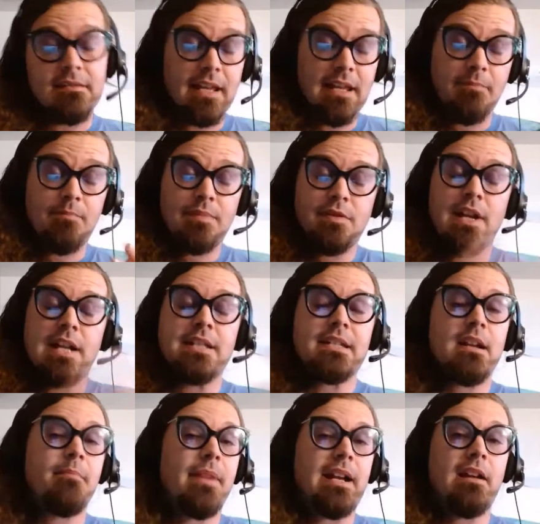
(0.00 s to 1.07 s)
like trans and
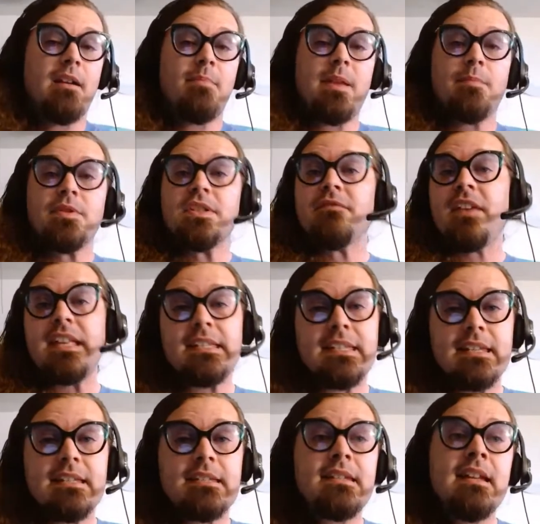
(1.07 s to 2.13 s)
non-binary people's
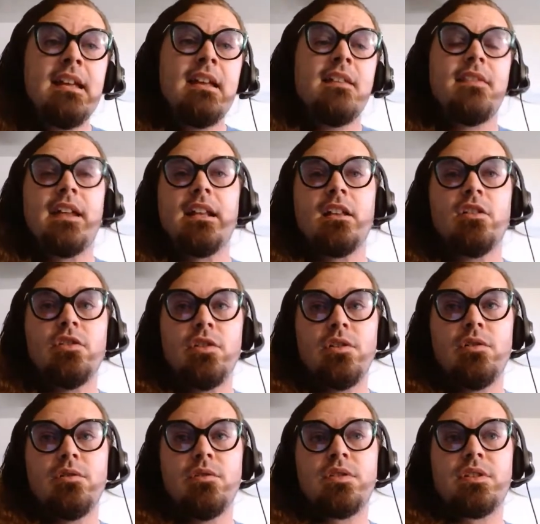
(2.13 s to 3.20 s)
faces, that
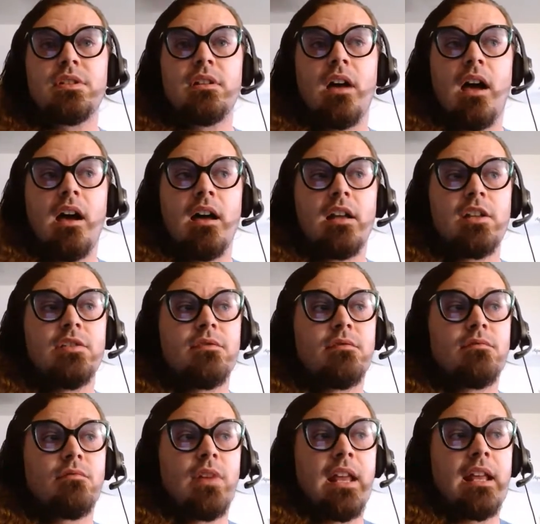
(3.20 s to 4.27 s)
includes
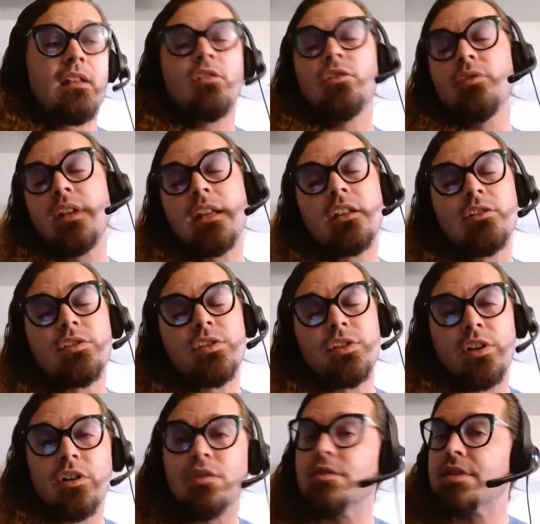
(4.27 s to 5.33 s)
including
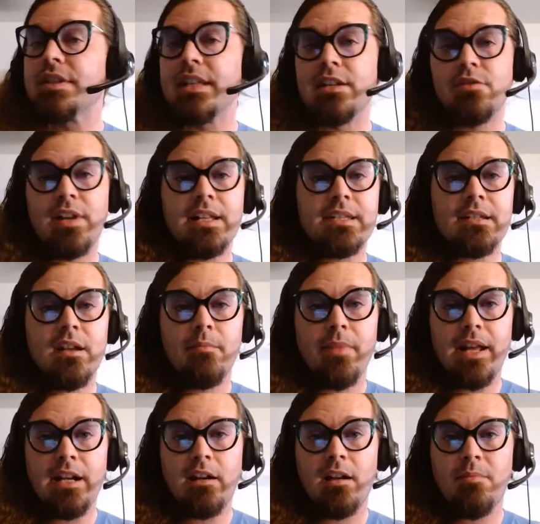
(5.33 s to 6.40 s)
concerns that trans and
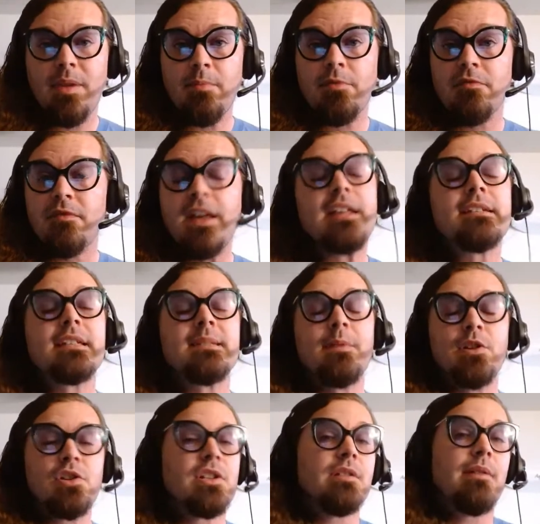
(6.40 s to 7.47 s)
non-binary people face,
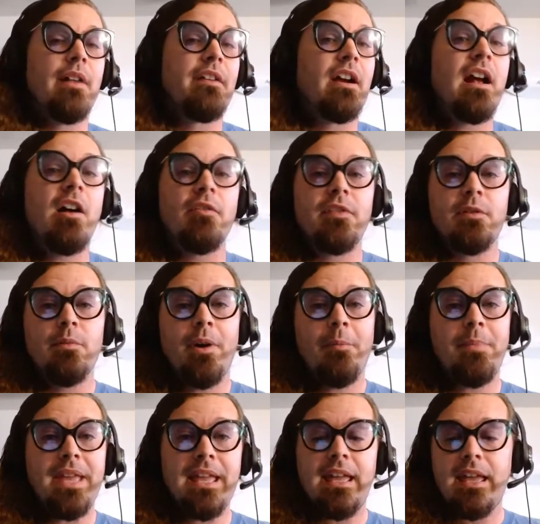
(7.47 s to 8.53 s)
especially around their health and
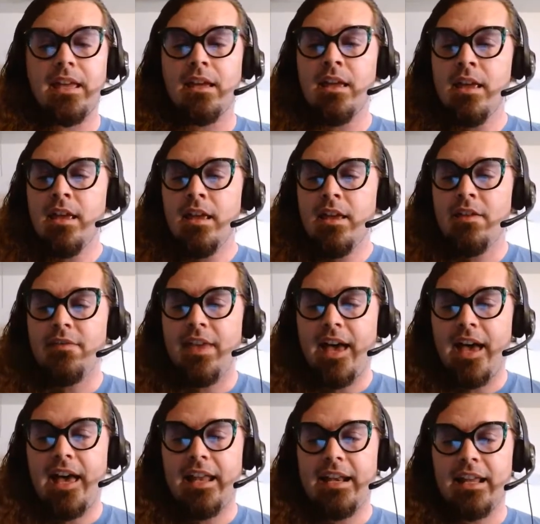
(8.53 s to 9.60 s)
well-being,
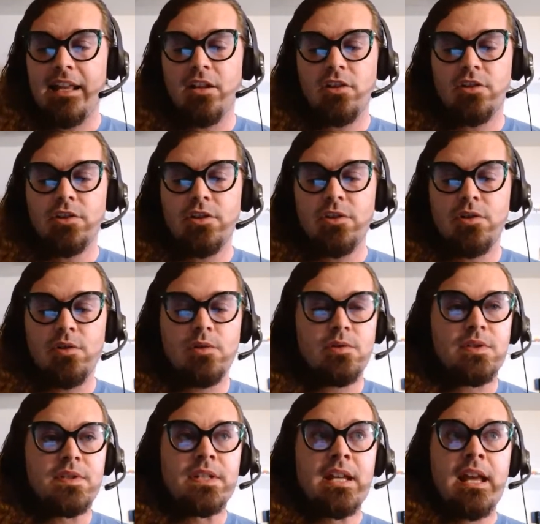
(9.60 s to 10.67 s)
that
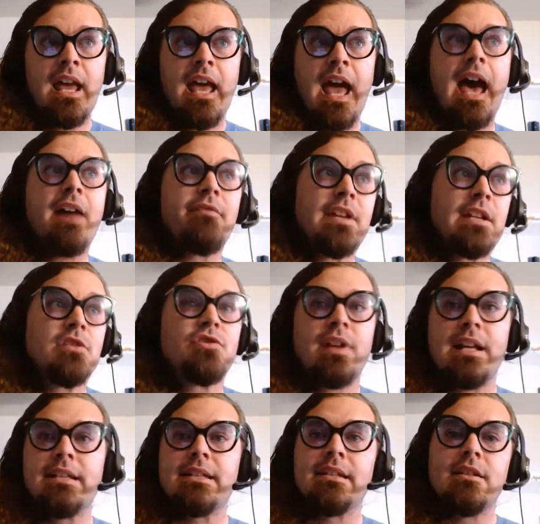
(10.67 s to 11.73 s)
includes having
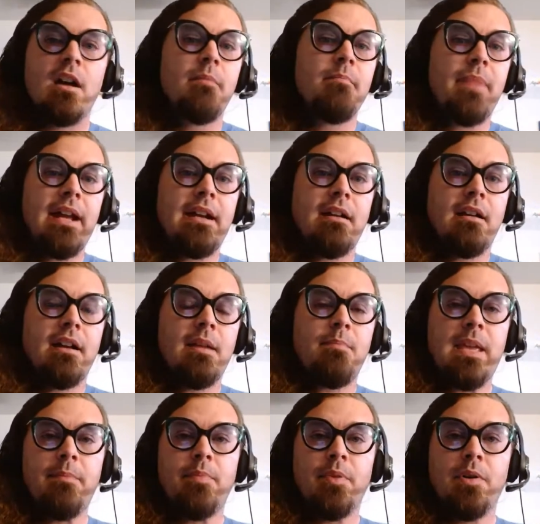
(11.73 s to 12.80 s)
trans and non-binary
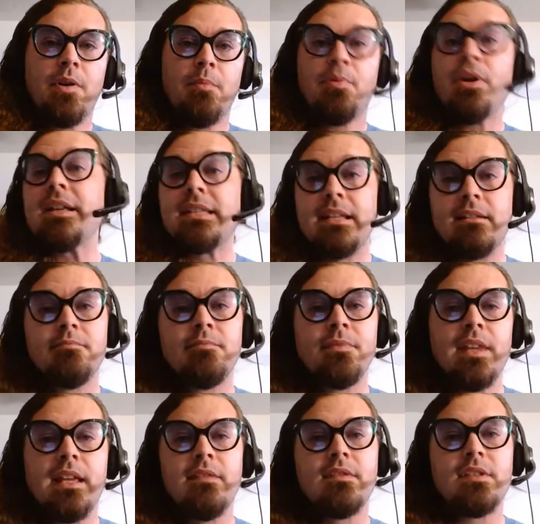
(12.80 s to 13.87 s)
people present
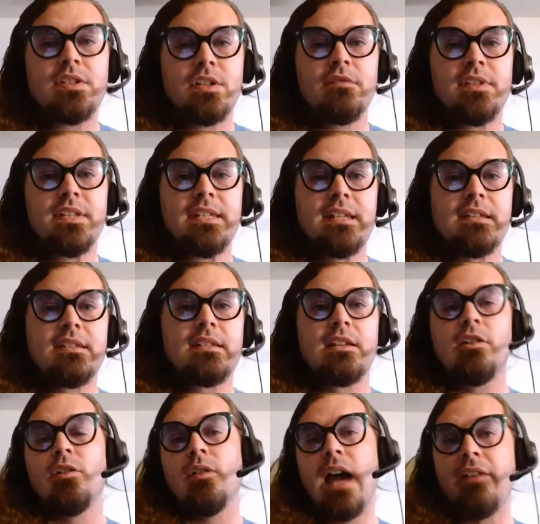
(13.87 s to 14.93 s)
in the services.
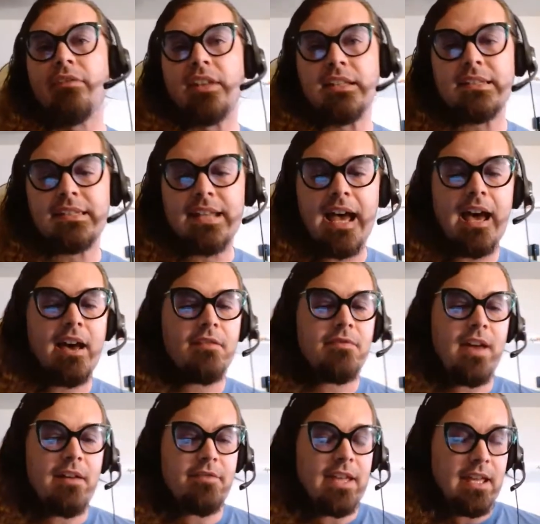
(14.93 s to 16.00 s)
So having staff,
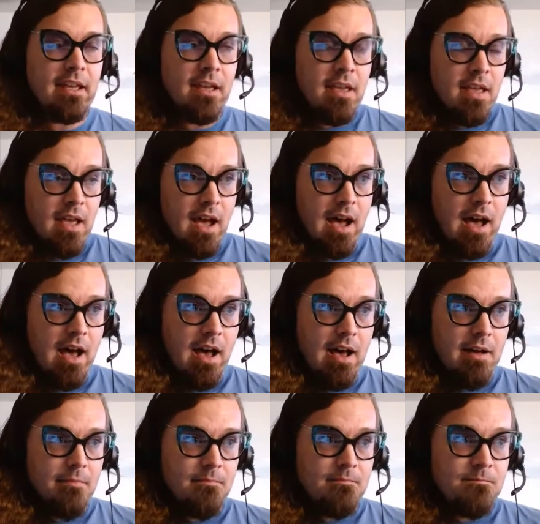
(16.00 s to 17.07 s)
having
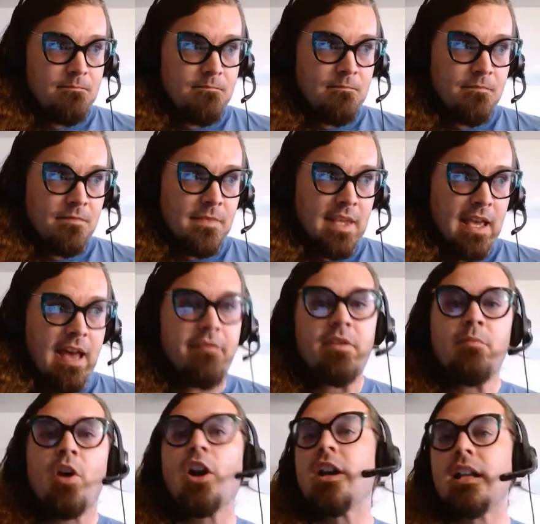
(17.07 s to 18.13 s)

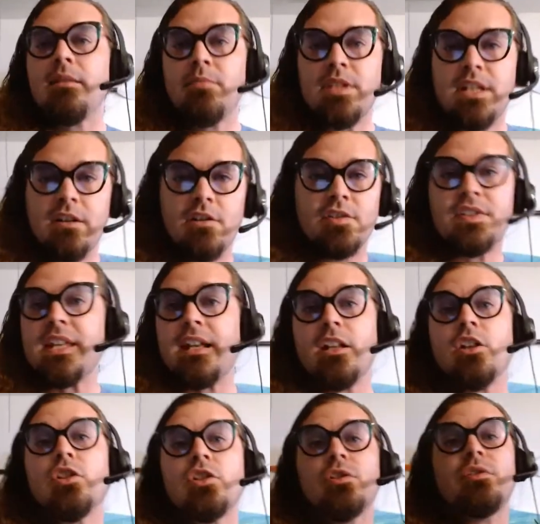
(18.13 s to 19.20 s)
marketing materials that
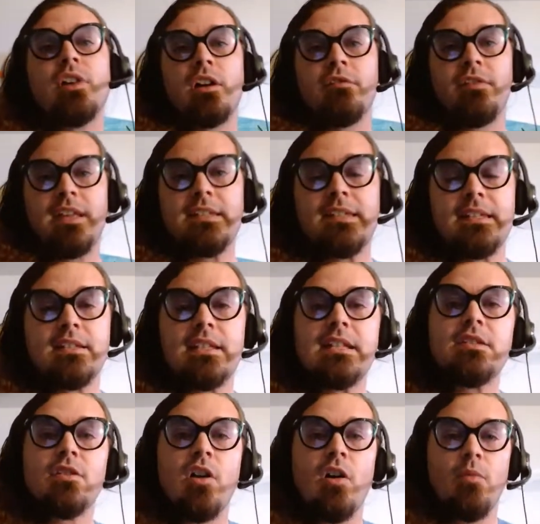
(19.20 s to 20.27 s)
include our faces.
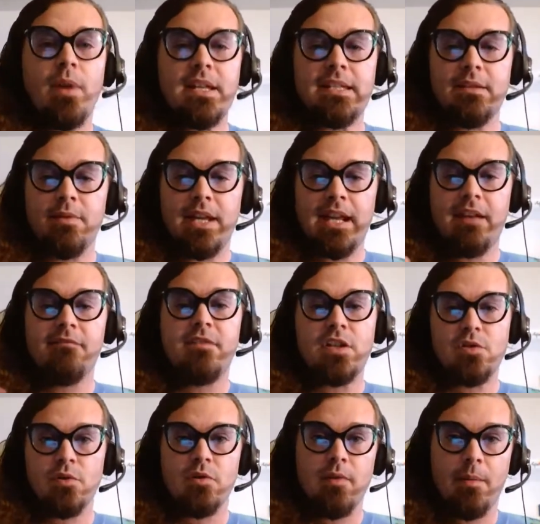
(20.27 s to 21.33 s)
These are all ways that we can have
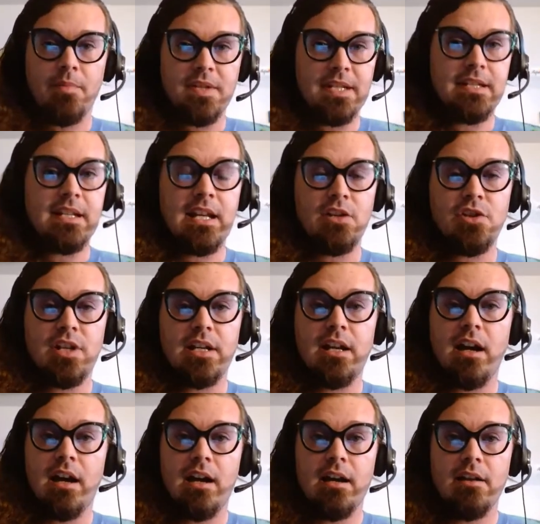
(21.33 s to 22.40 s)
visual
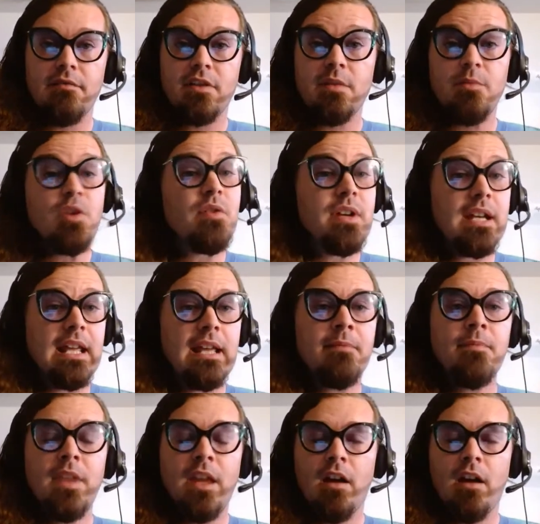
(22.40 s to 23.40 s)
representation of community